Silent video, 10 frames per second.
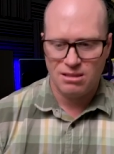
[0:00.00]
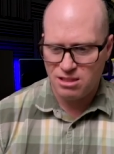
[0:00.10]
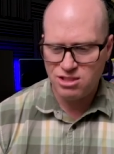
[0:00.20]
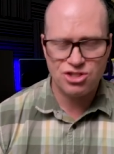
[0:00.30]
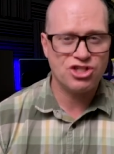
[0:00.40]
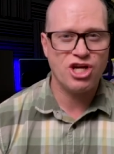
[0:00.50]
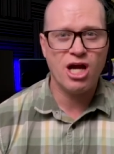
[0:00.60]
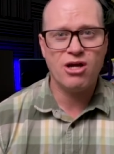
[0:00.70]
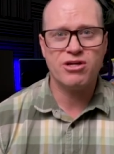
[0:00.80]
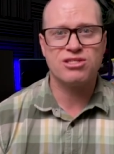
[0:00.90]
This
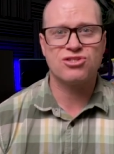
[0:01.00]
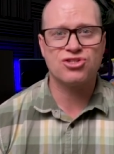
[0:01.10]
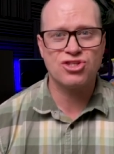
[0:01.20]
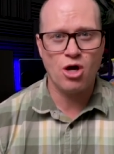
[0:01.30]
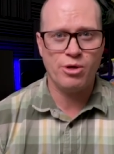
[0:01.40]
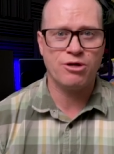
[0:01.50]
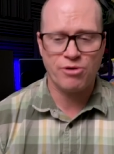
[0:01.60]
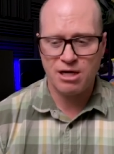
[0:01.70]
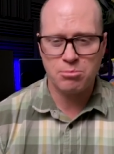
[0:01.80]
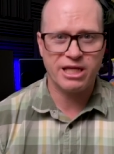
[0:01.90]
chair is so
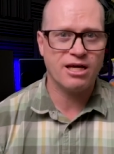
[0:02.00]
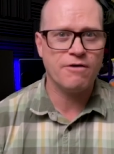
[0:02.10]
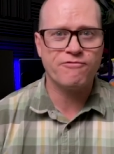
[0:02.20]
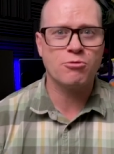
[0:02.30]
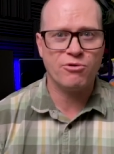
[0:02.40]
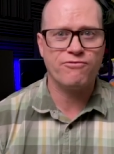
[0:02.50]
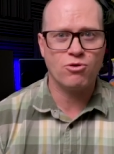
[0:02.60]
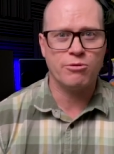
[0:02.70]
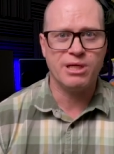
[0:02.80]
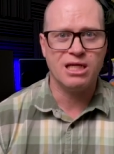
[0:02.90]
incredibly comfortable
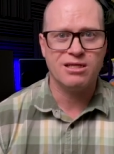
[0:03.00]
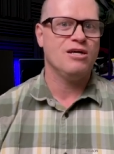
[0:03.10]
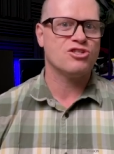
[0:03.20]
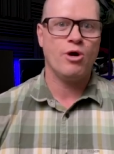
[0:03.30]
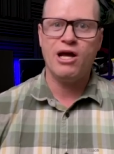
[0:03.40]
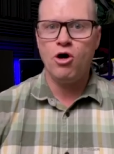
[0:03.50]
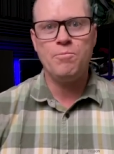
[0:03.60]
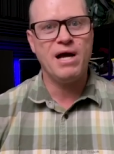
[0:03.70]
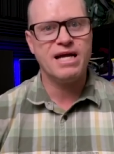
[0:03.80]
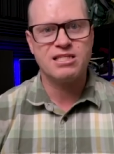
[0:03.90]
for me. So I
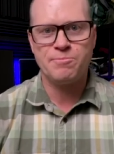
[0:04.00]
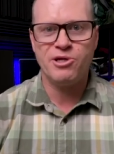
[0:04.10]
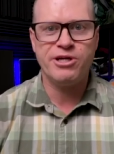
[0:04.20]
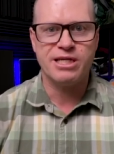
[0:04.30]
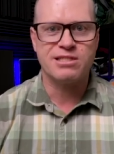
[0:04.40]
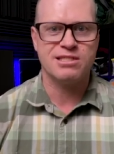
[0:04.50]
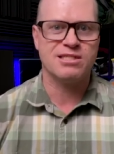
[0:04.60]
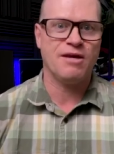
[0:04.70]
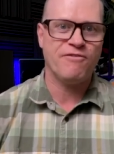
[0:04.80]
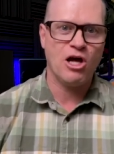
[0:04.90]
hope my
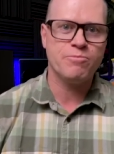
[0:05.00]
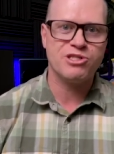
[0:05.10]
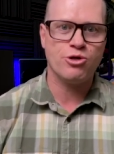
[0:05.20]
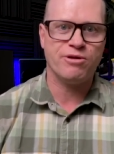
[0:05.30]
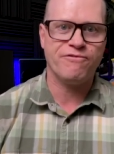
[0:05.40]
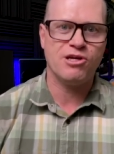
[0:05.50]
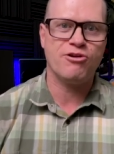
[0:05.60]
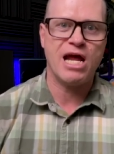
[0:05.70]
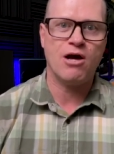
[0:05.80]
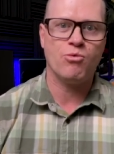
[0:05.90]
experiences have helped you in
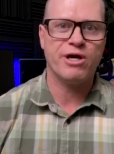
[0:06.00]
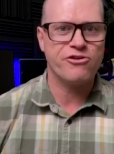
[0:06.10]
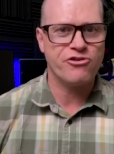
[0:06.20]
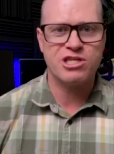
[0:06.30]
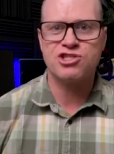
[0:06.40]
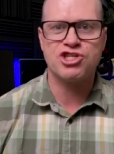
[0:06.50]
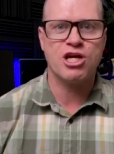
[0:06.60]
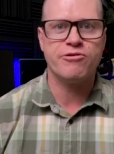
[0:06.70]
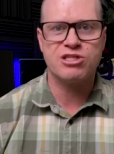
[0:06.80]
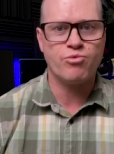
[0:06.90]
figuring out whether this
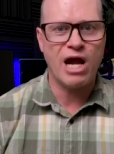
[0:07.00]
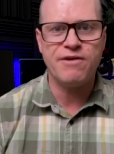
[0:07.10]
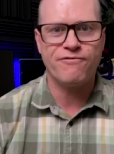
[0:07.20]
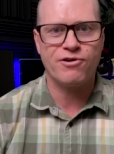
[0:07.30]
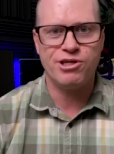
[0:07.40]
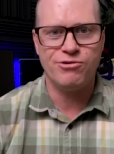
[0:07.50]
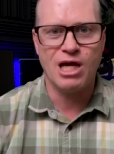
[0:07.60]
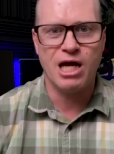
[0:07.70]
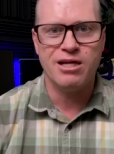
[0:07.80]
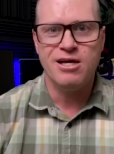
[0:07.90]
chair is right for you or
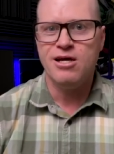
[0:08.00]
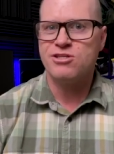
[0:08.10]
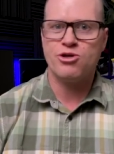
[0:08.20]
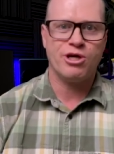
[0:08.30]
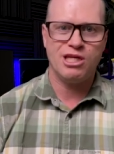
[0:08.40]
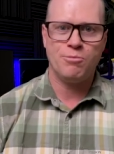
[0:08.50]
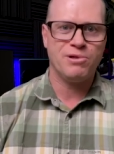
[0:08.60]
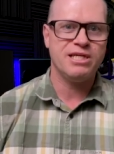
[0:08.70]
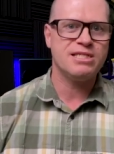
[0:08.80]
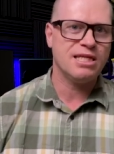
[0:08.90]
not. So can you
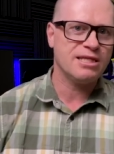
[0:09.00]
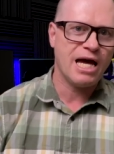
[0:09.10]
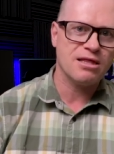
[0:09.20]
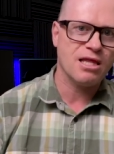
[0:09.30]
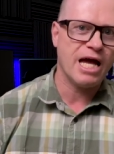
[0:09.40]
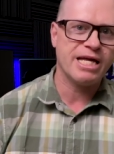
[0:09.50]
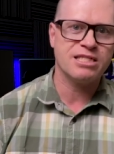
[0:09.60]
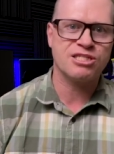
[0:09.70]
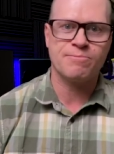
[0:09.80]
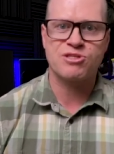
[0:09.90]
please hit that like
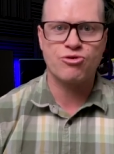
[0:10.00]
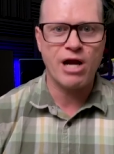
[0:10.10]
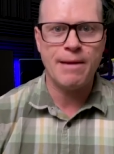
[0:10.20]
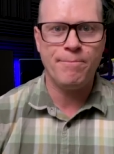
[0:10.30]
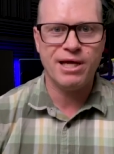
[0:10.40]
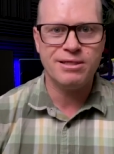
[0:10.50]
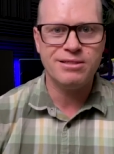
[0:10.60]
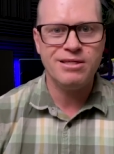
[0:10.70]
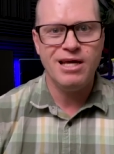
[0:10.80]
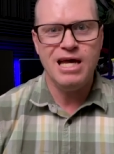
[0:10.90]
and subscribe
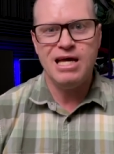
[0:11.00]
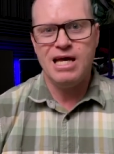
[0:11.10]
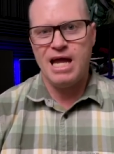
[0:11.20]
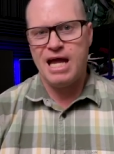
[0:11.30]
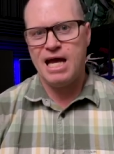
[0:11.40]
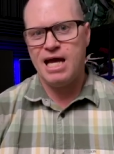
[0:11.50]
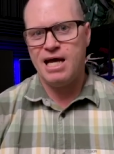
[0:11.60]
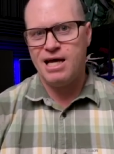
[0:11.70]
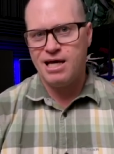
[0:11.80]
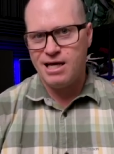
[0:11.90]
button?
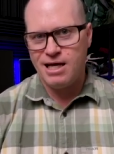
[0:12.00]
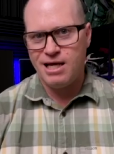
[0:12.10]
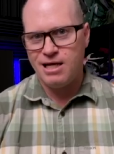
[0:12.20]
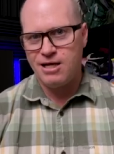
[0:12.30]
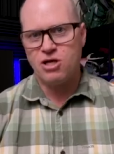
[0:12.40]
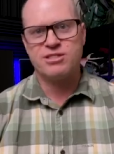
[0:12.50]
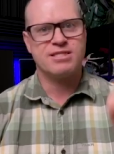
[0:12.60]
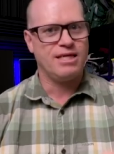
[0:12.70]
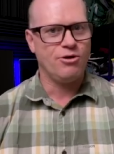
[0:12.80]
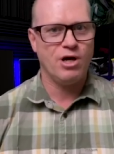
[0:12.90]
And I'll
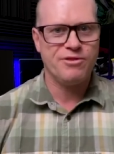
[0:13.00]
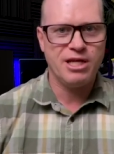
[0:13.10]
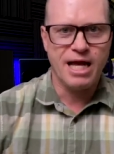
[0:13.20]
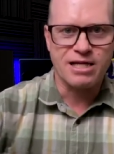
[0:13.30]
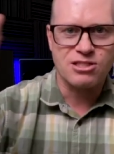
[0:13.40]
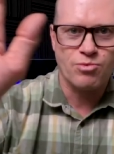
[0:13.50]
see you on the next